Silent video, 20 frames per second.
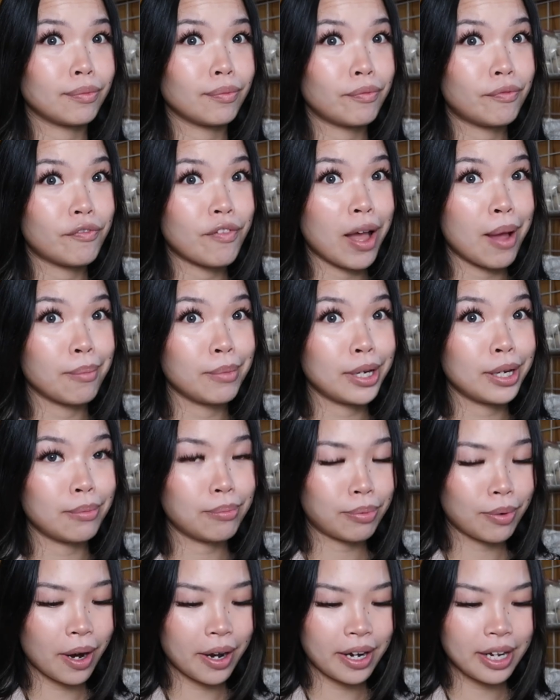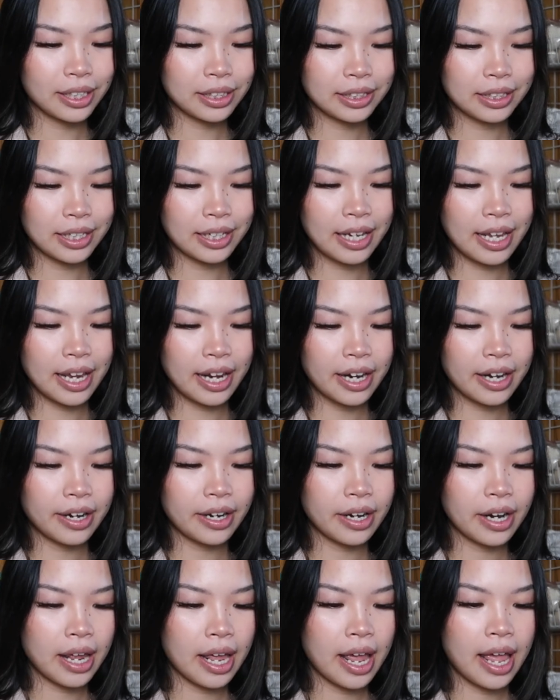some feminine products in
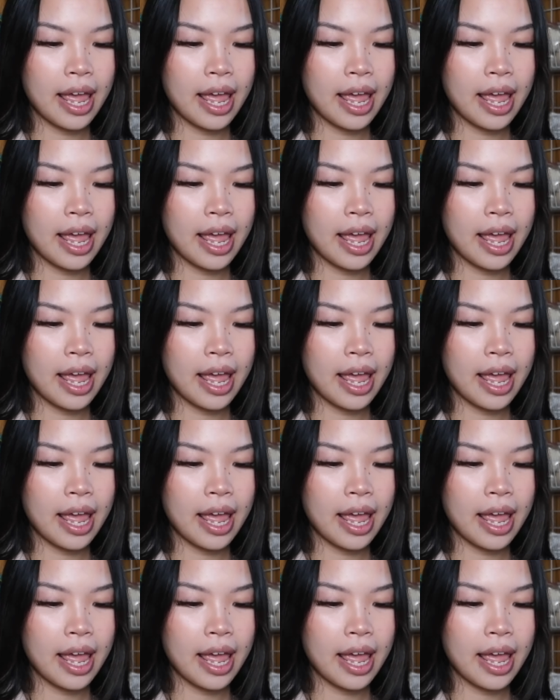here